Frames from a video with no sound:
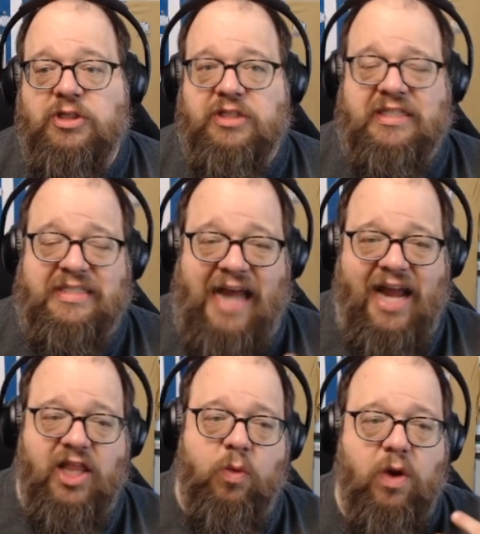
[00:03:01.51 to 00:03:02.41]

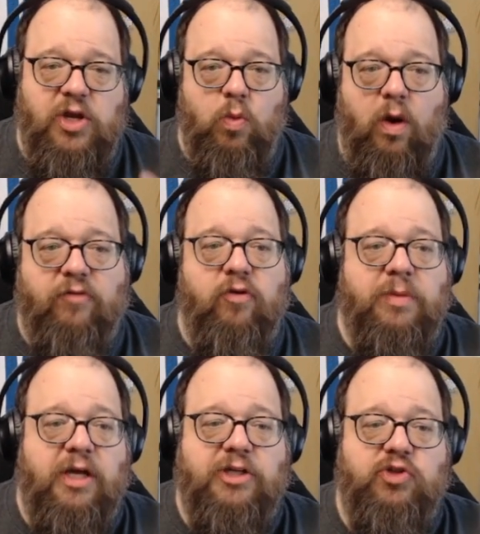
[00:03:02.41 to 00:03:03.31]
exactly what you want from
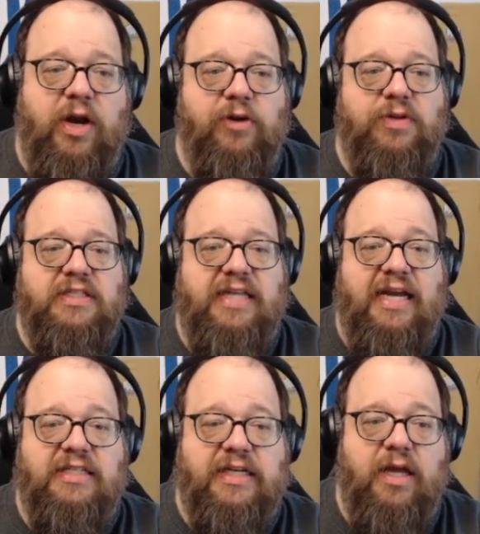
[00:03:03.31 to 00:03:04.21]
a strikerless
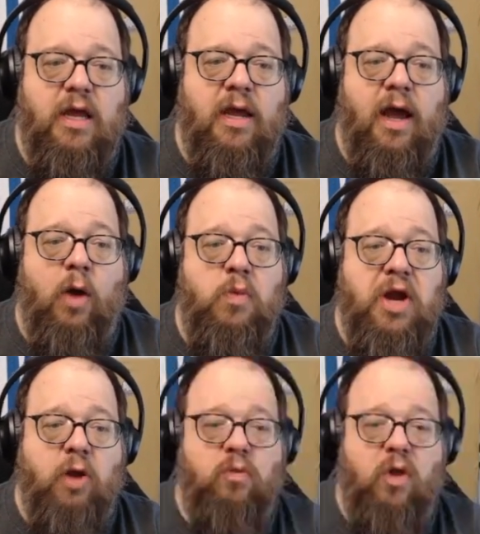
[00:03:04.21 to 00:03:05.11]
tactic. We
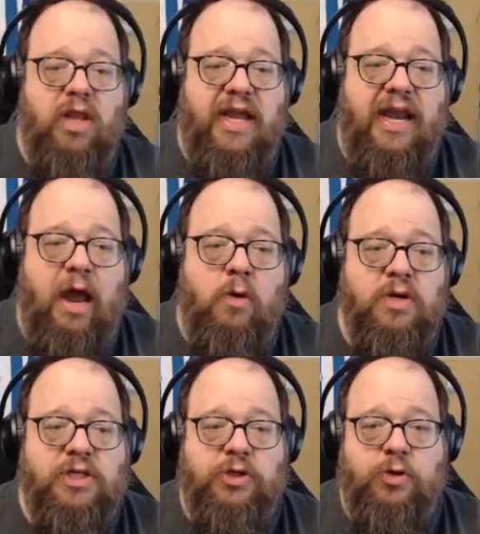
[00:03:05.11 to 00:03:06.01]
are rolling it out
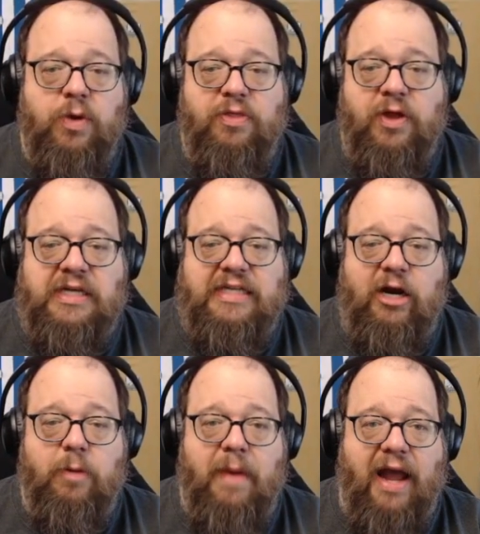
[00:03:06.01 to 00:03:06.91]
to the
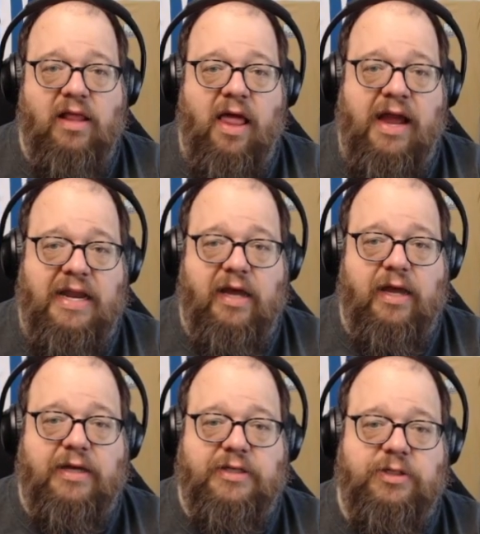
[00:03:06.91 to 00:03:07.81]
entire back line
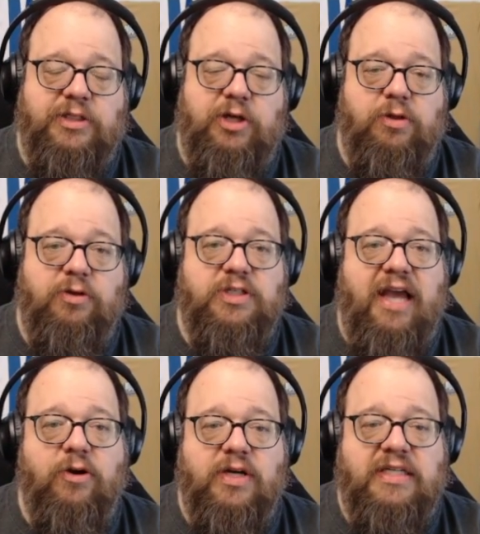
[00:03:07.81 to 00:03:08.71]
to start those
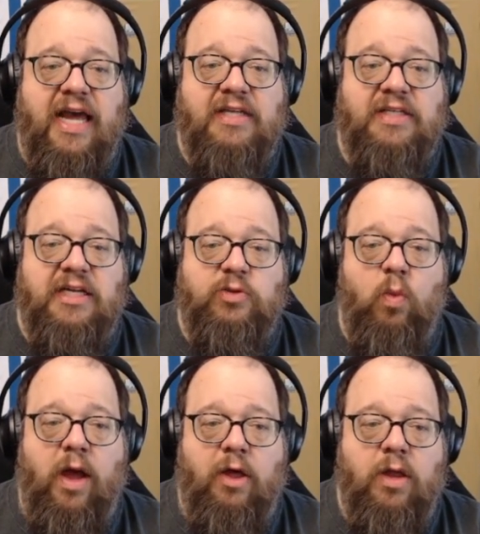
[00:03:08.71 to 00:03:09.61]
counterattacks as
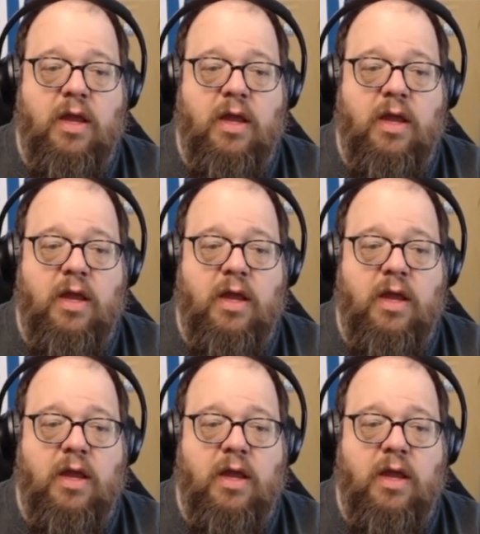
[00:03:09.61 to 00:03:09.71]
well